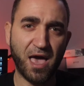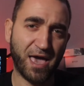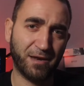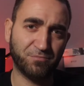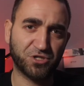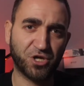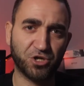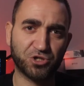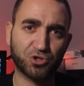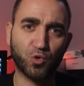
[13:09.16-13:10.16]
and I'm just going to
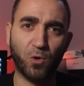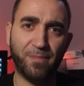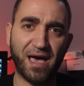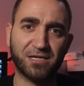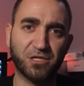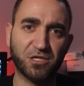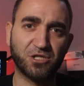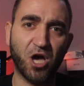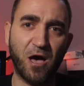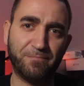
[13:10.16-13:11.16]
scroll back to the
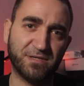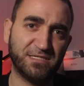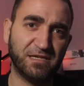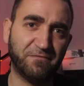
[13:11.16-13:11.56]
top and see if